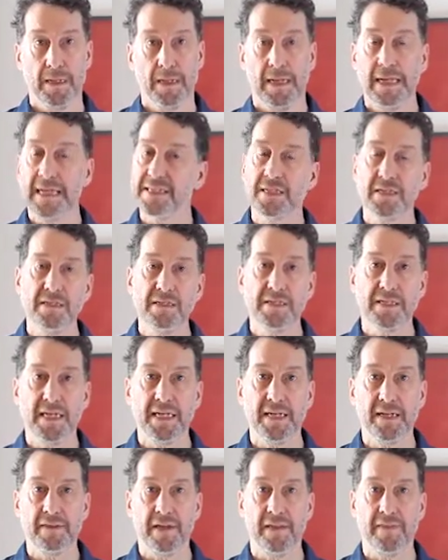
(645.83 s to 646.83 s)
Let's
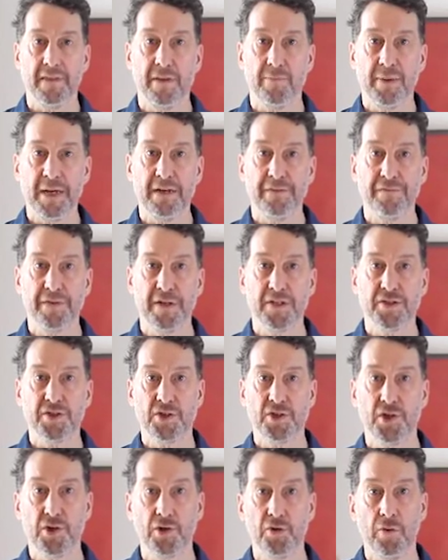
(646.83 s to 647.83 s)
consider then the
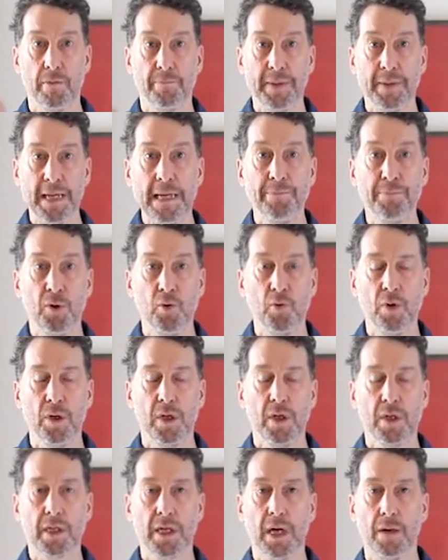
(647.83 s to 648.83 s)
benefits to people,
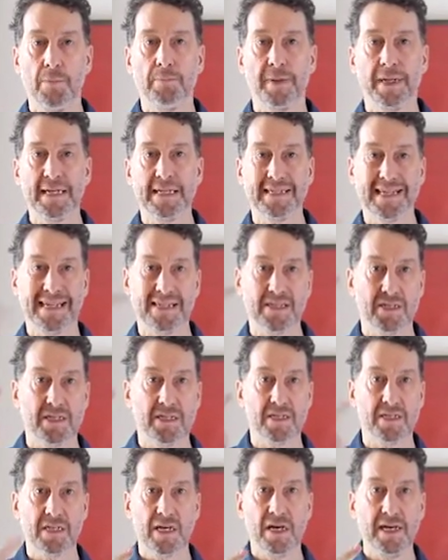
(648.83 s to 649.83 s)
companies and
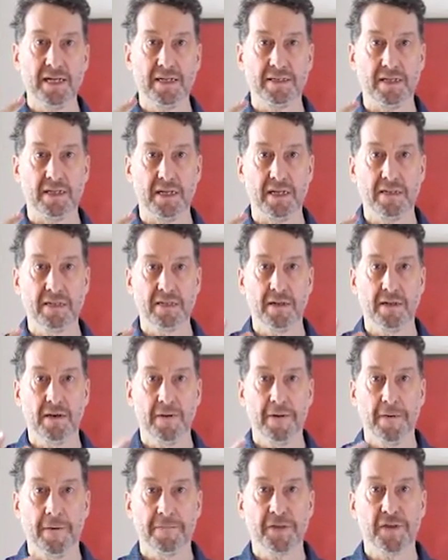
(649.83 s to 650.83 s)
societies
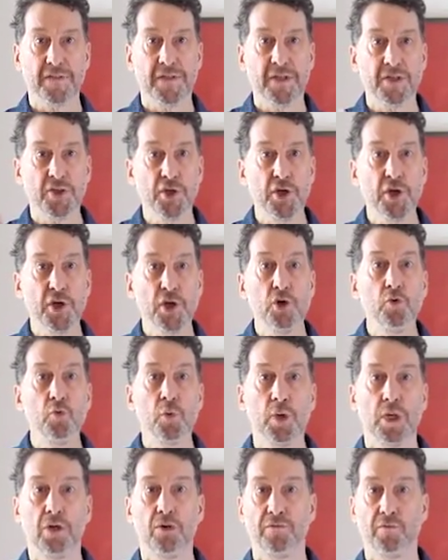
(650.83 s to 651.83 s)
that this new
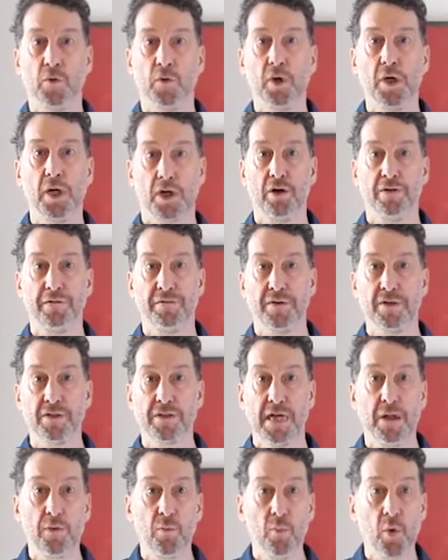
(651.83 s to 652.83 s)
world of work
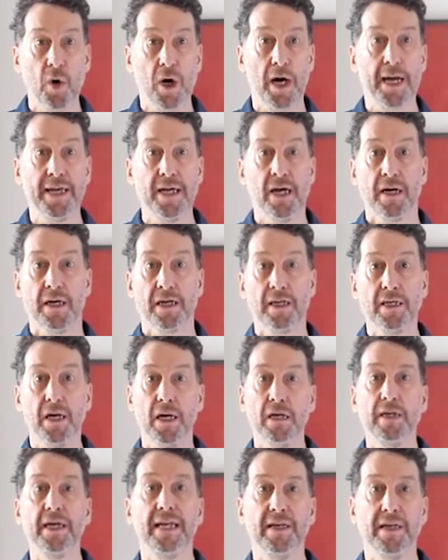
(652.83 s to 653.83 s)
offers and why
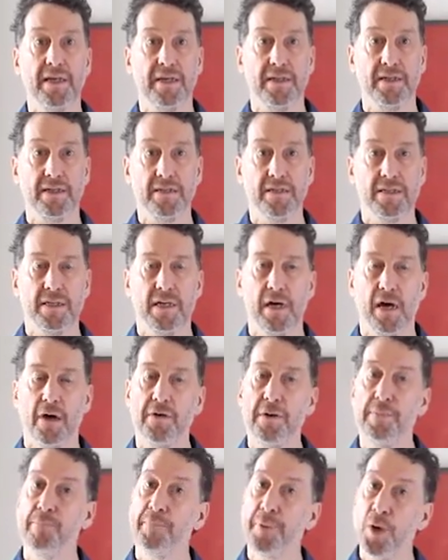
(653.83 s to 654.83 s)
young Indians are
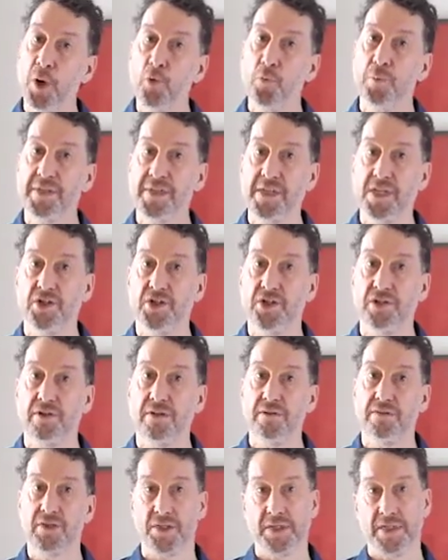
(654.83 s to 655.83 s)
in pole position
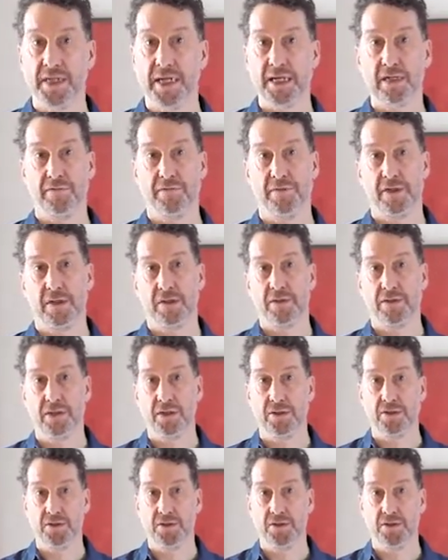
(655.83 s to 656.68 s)
to take advantage.